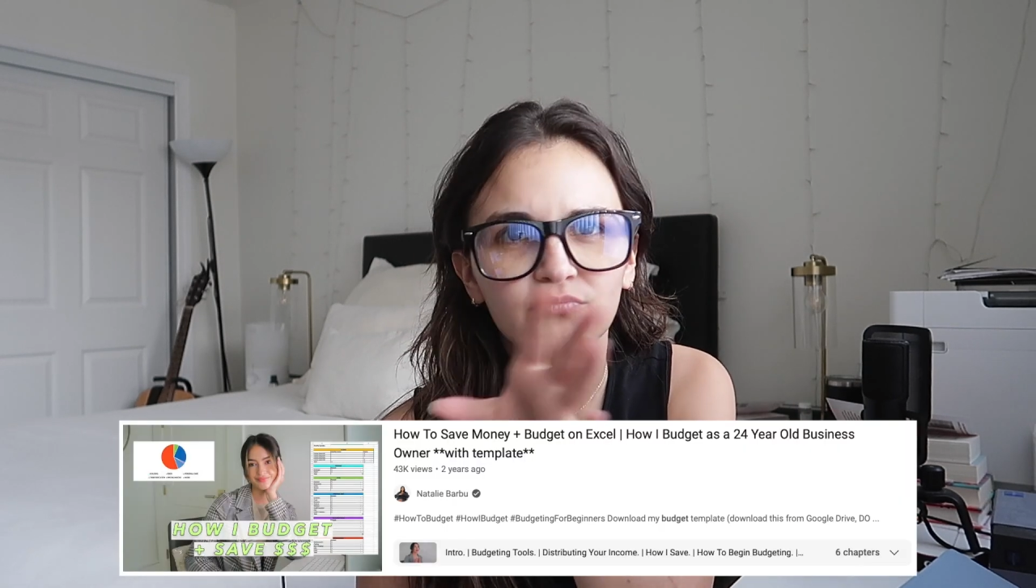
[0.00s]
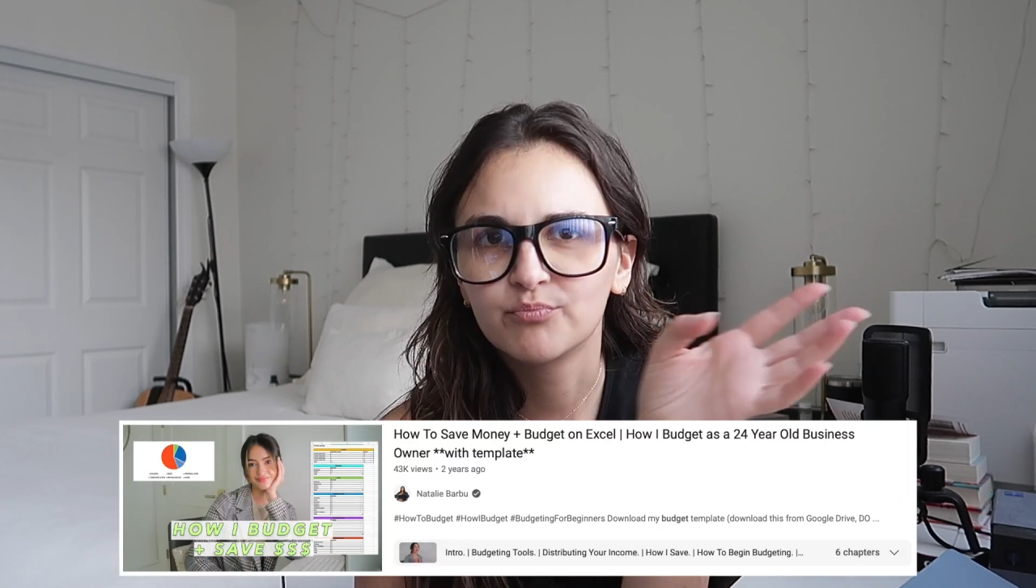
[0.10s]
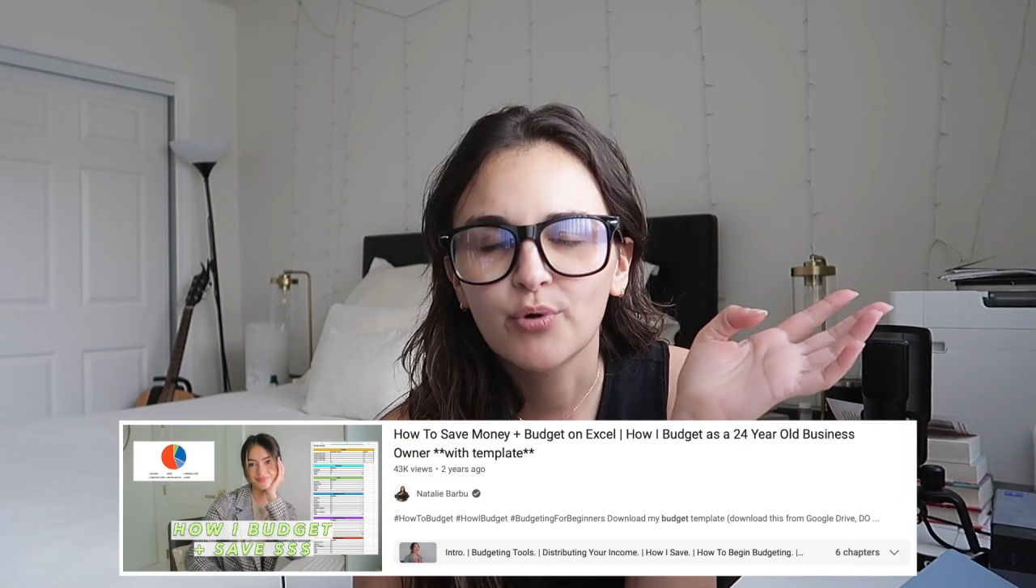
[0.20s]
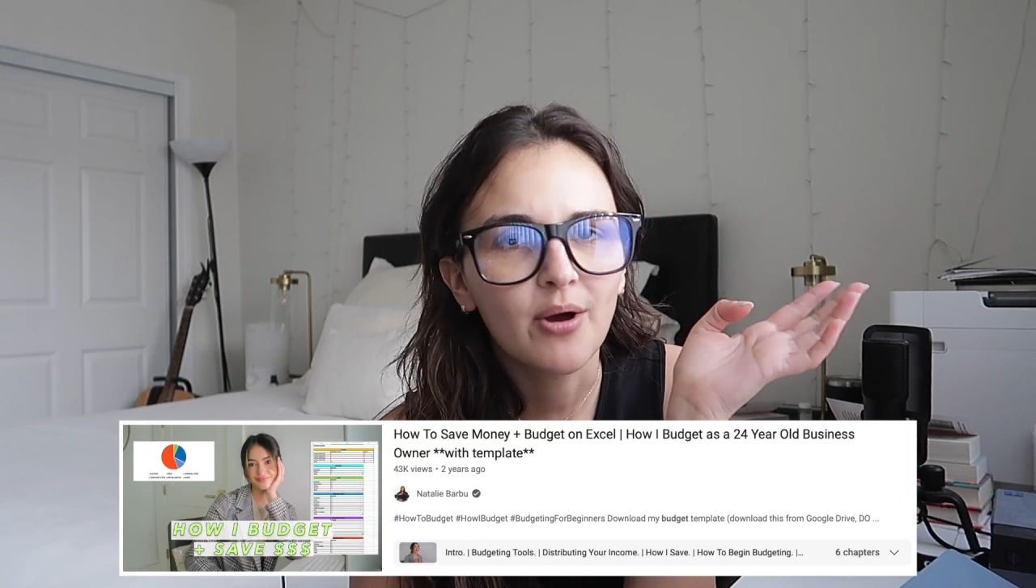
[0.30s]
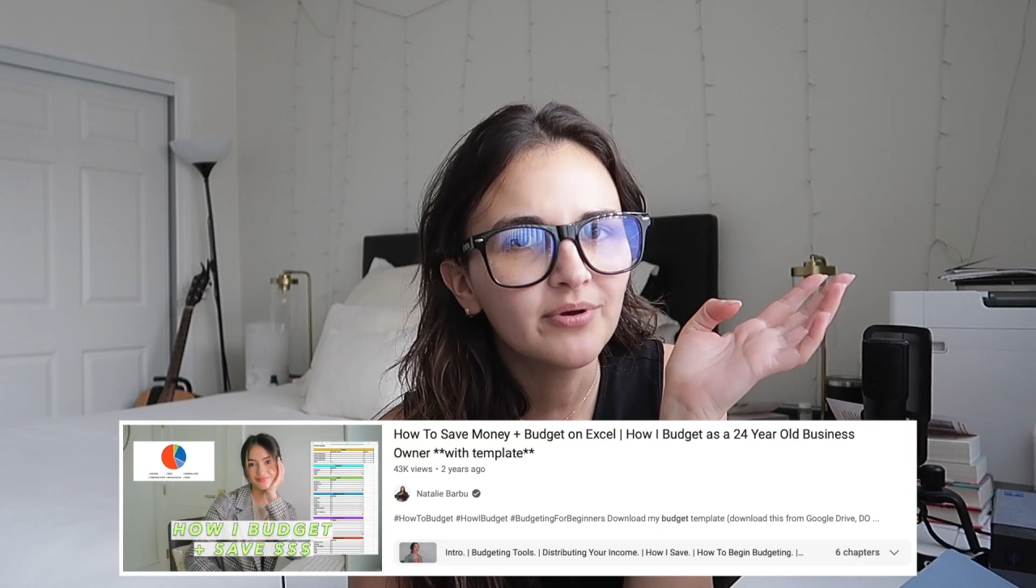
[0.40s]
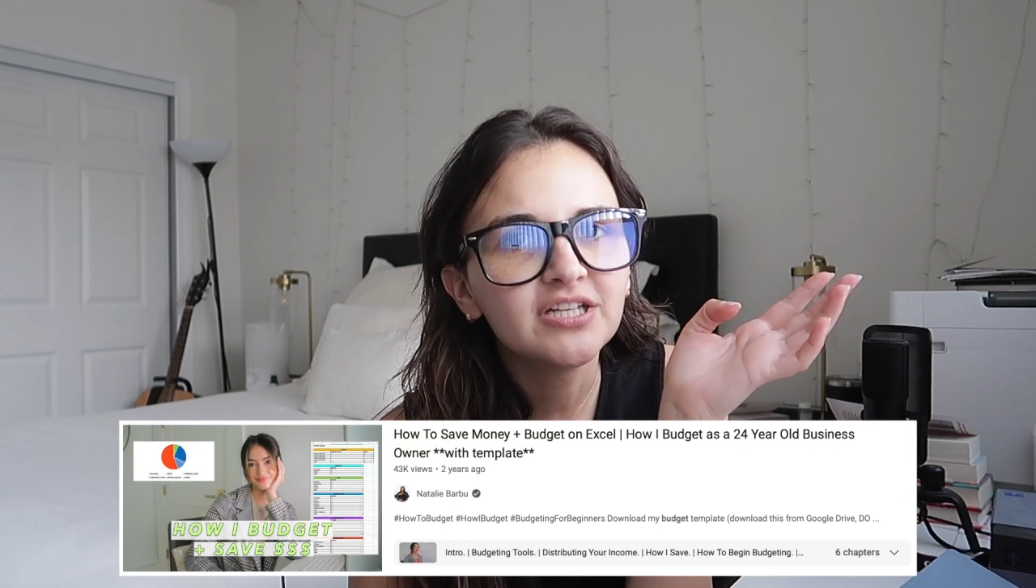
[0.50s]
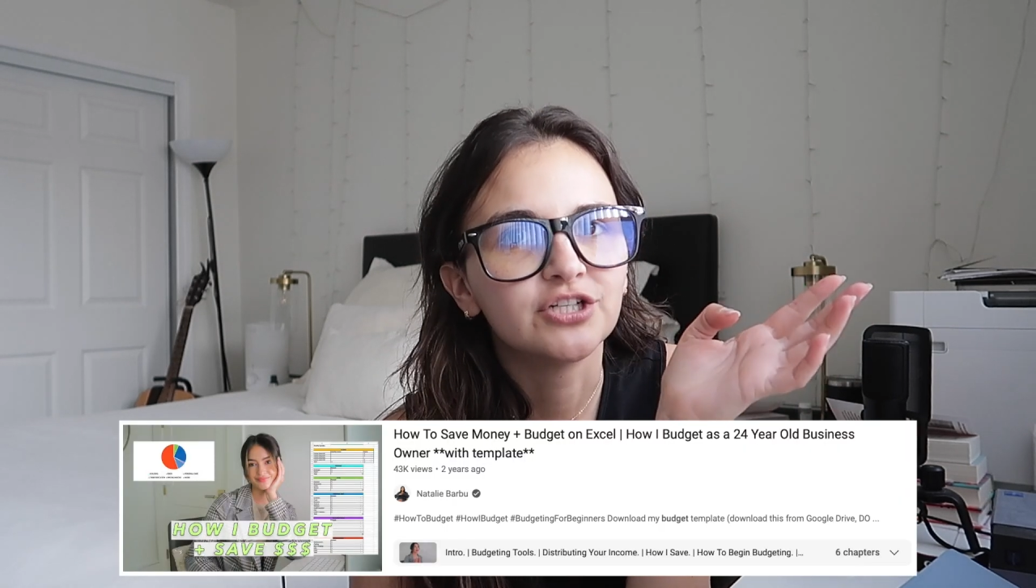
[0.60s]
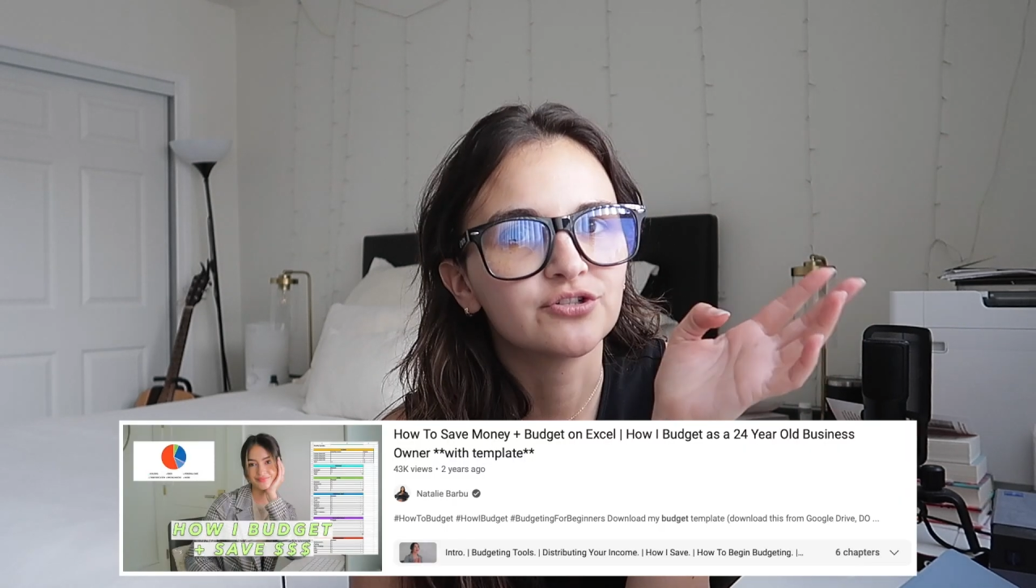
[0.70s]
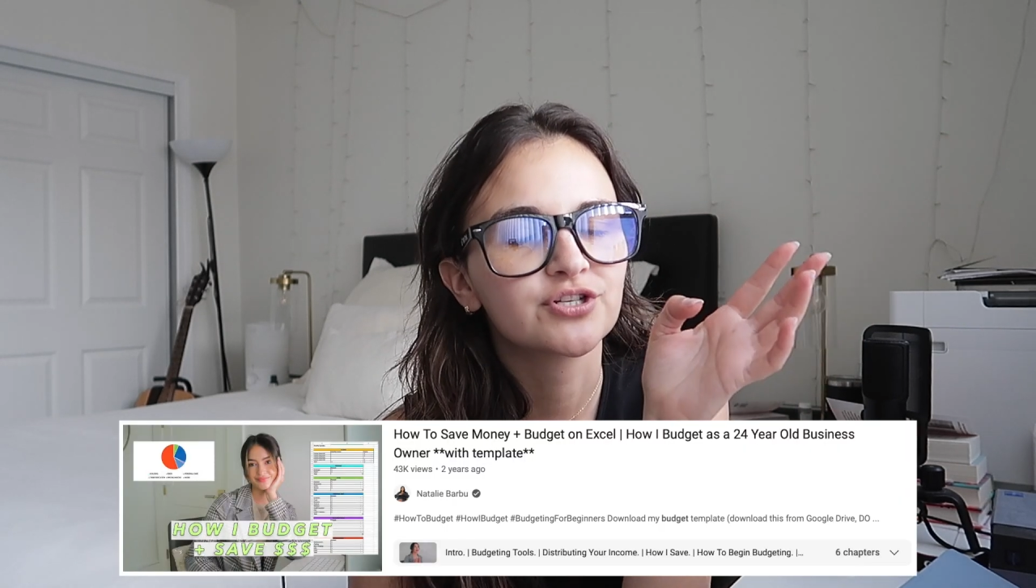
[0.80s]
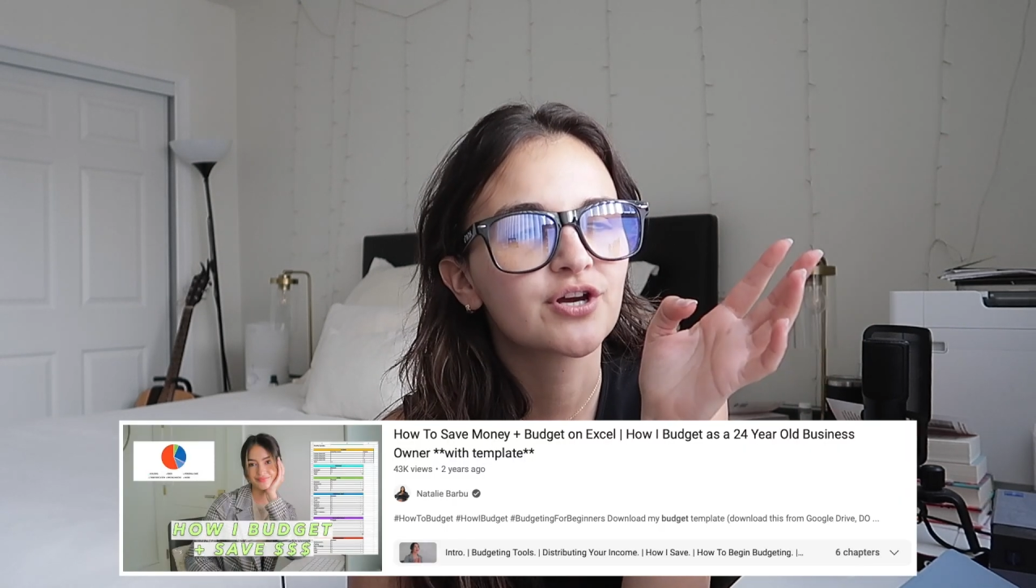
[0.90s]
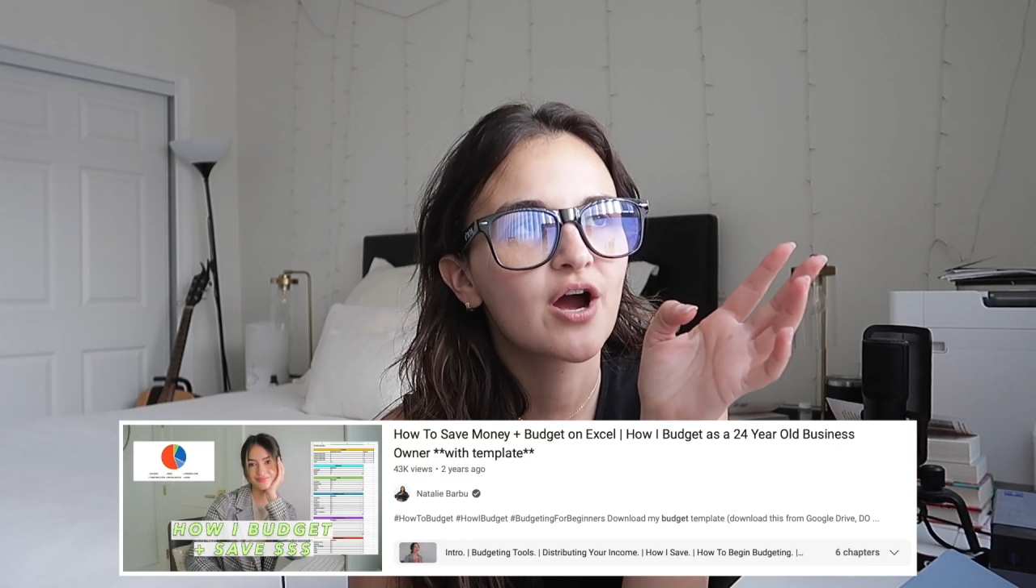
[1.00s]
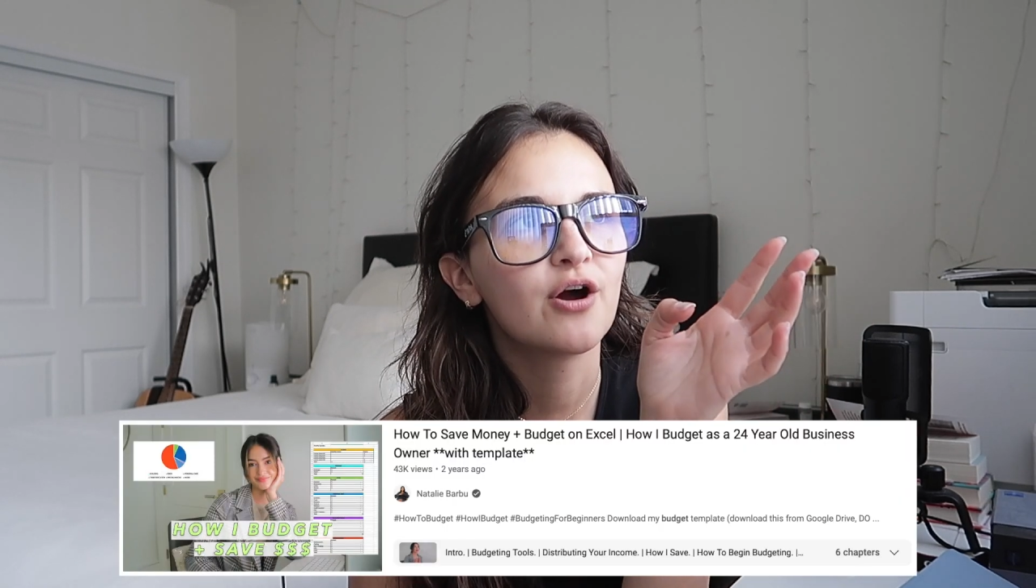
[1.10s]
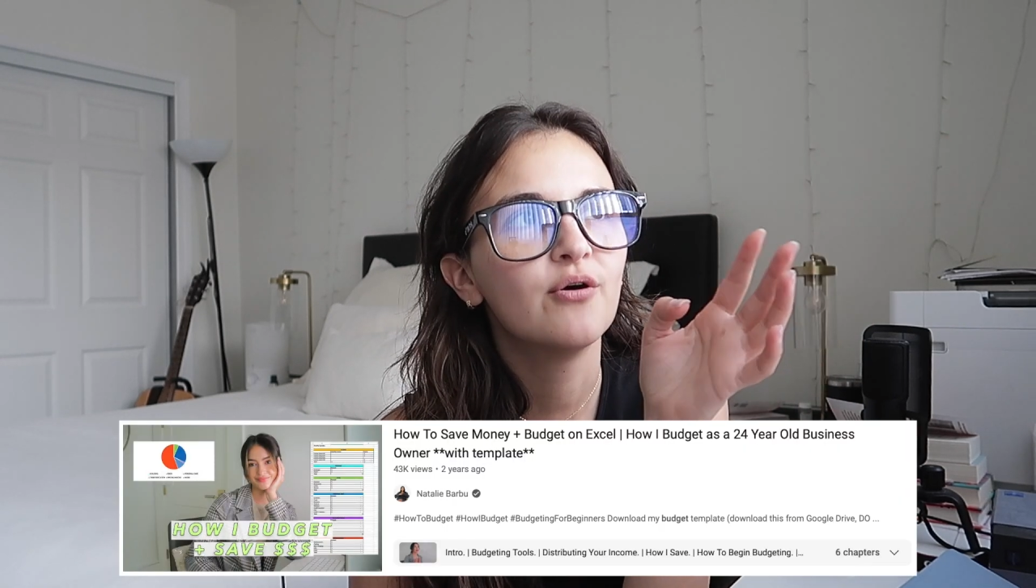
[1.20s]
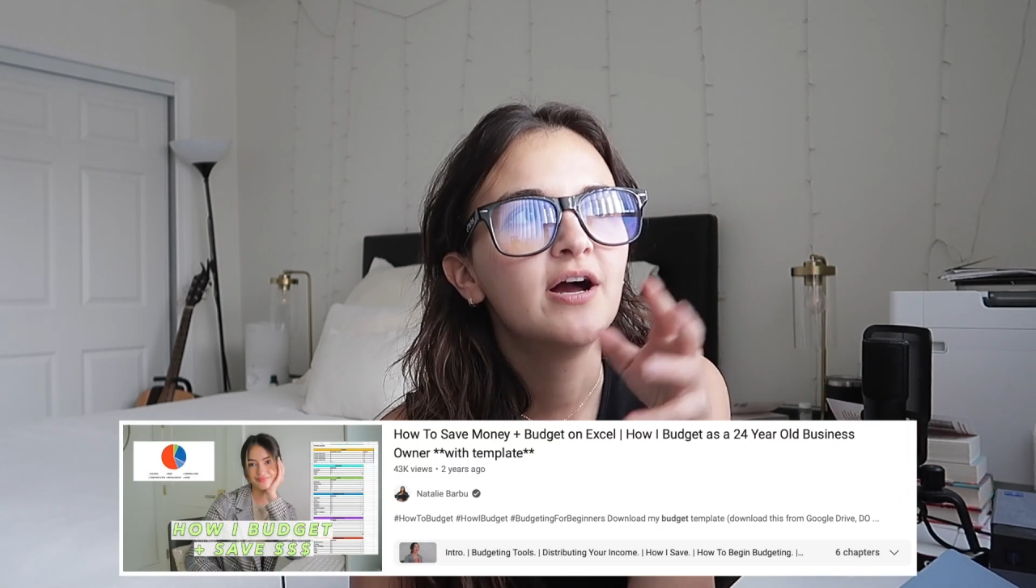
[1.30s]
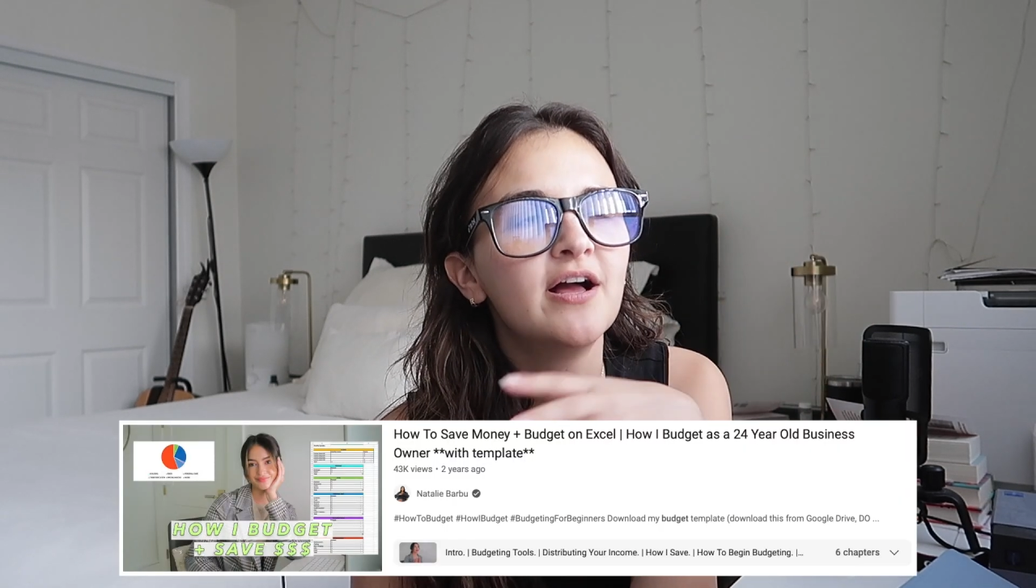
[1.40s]
probably years
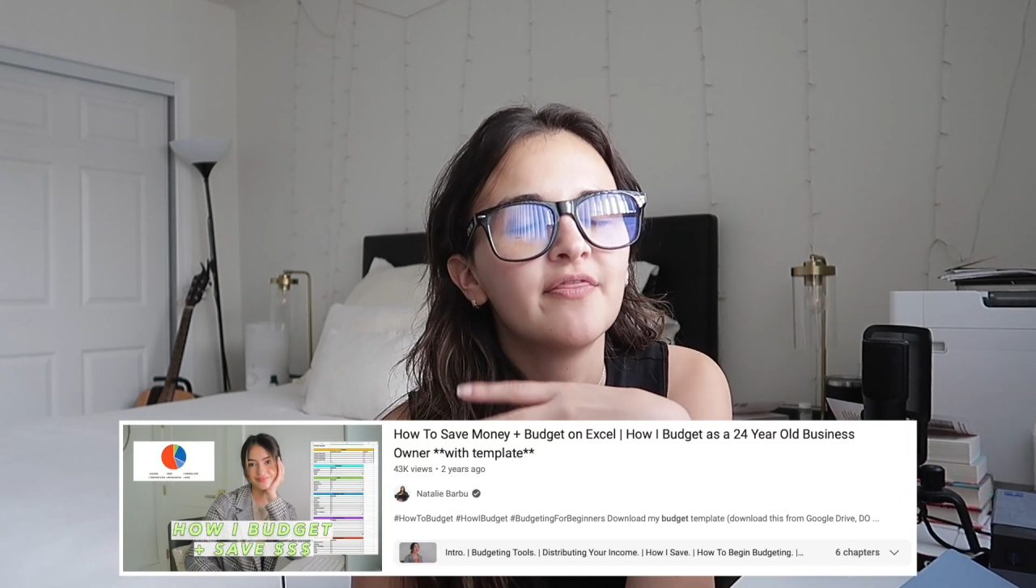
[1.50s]
ago